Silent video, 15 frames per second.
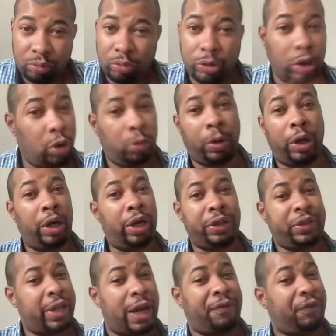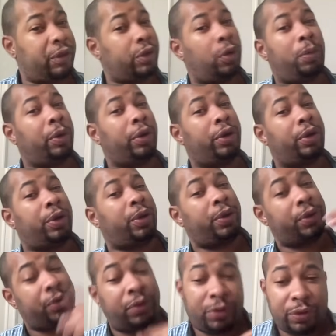Your words, Heffa, your
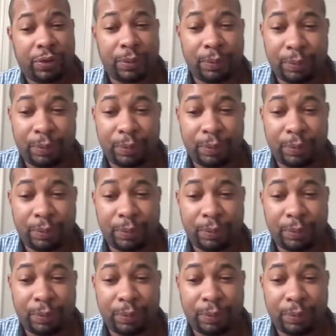words.